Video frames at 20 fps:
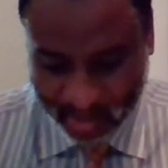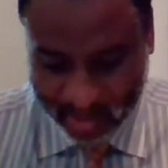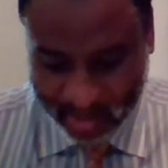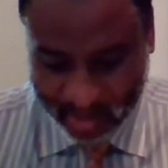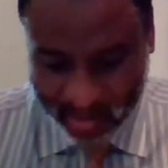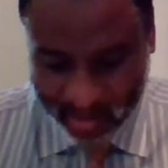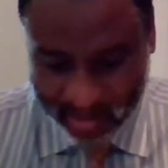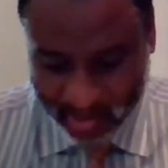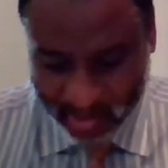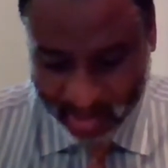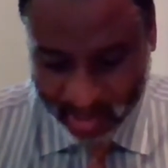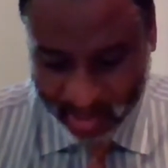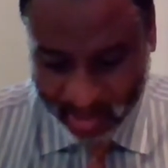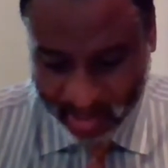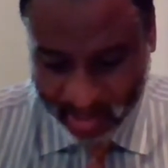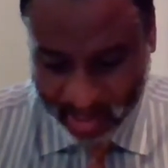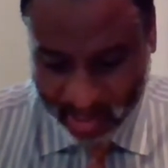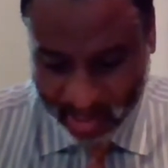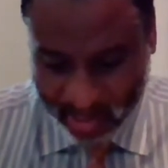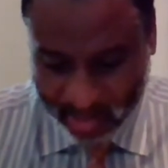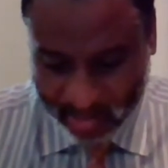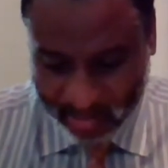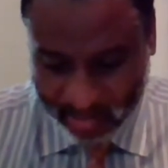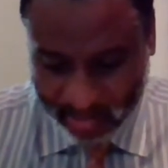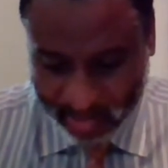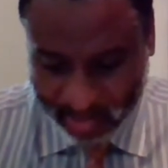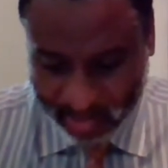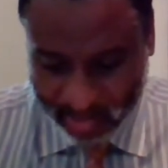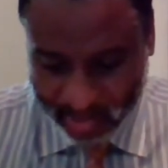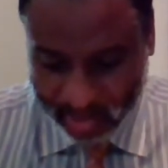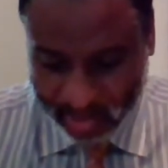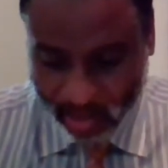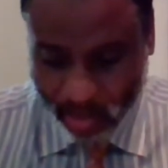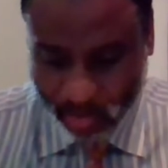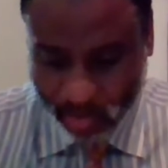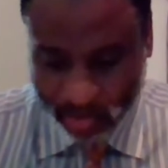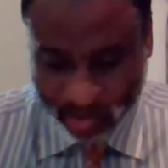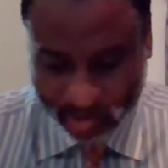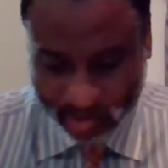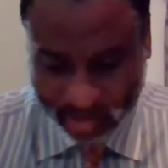regional
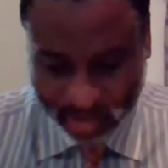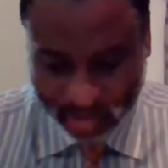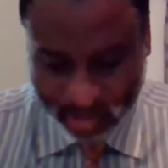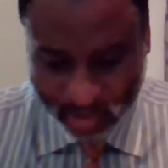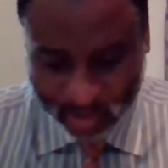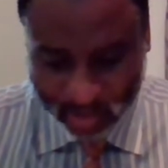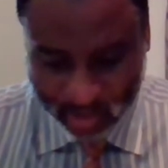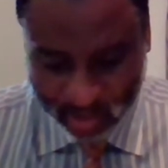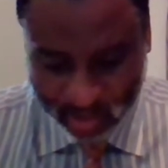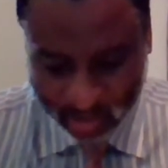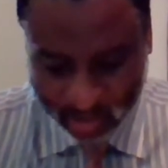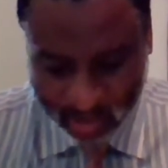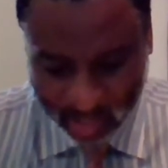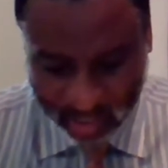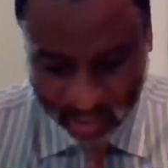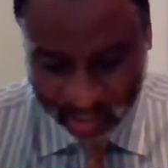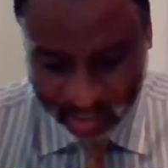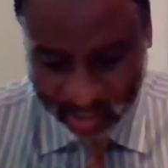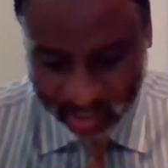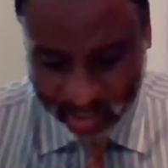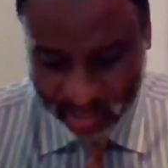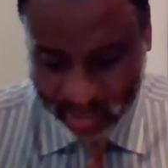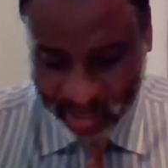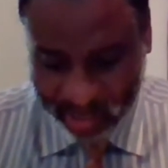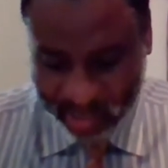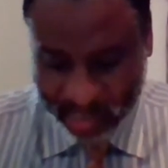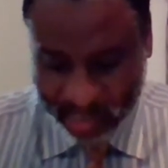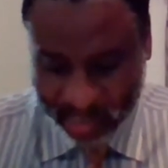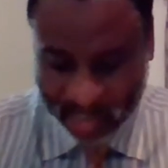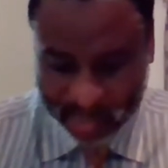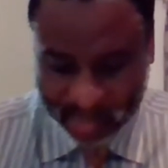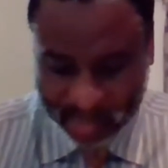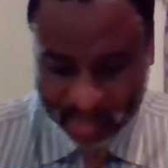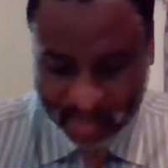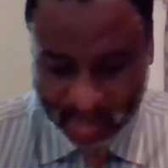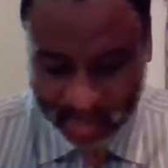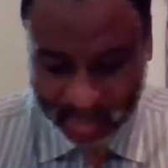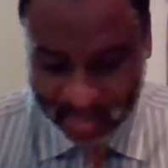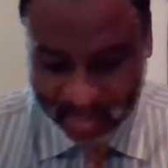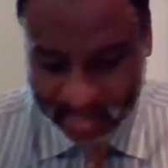retransmission stations that
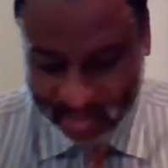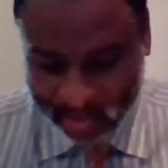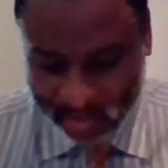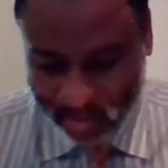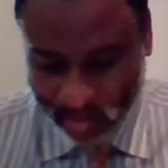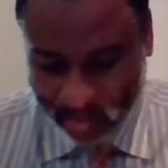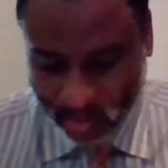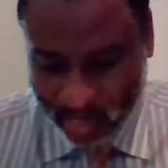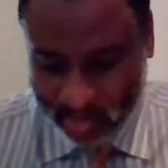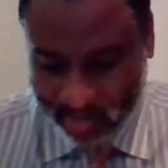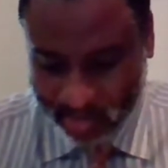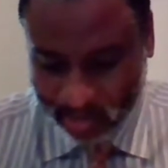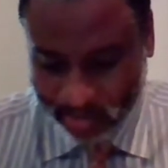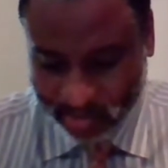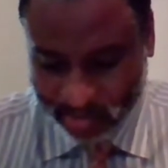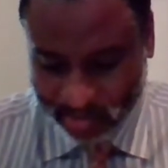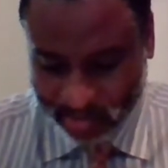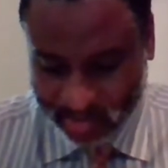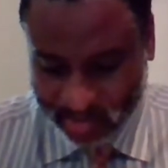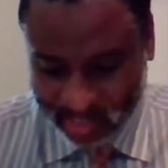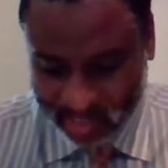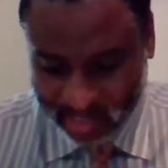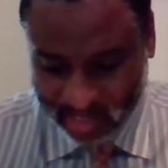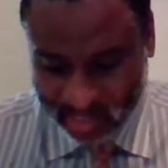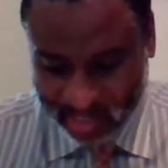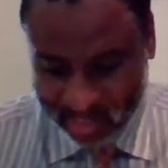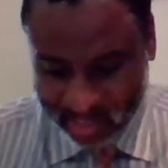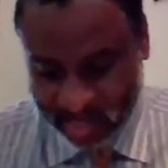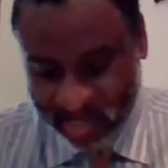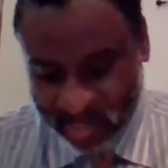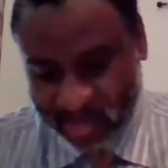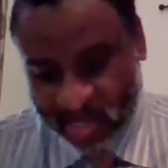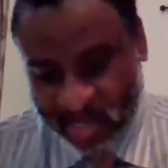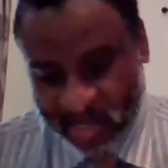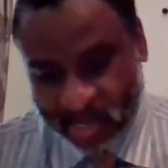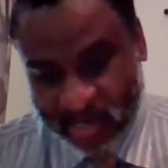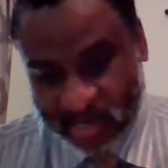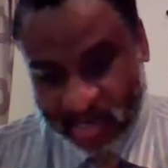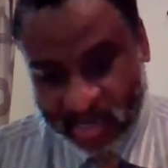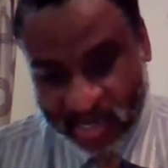are linked to Earth observation
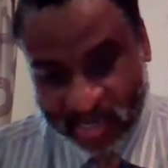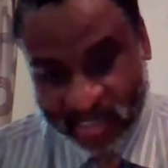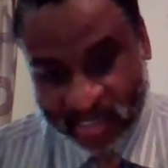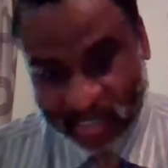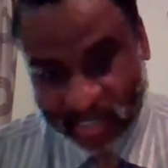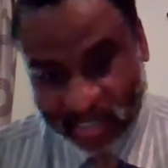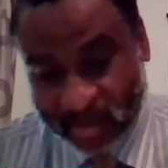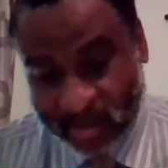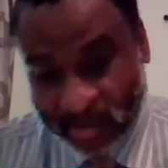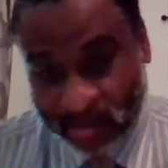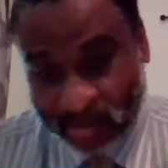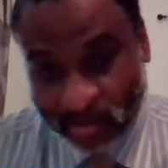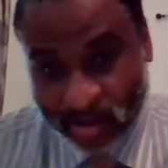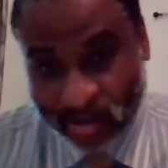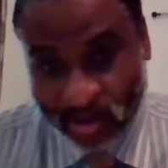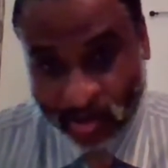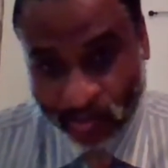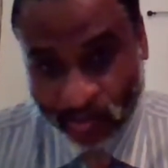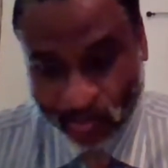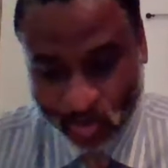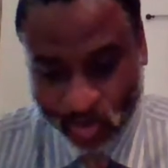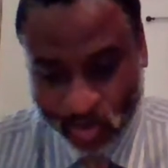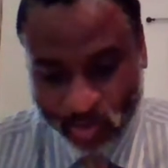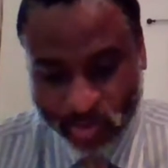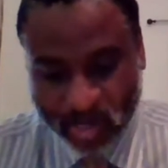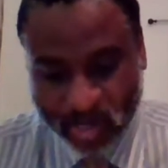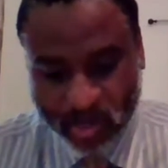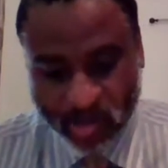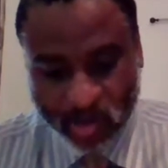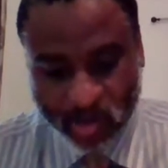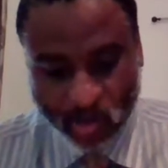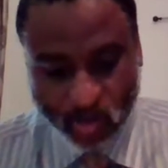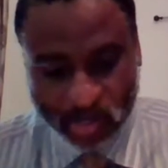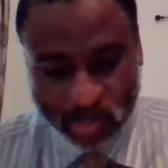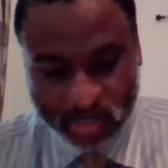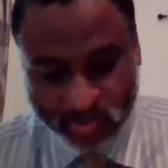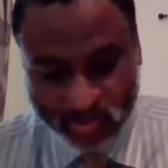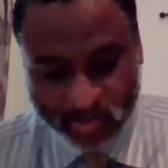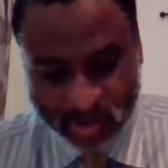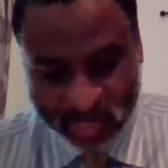data for numerical
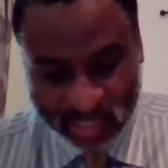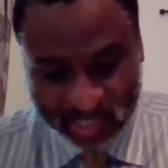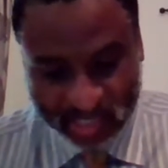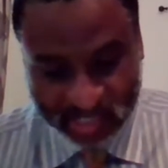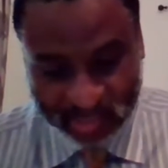weather prediction.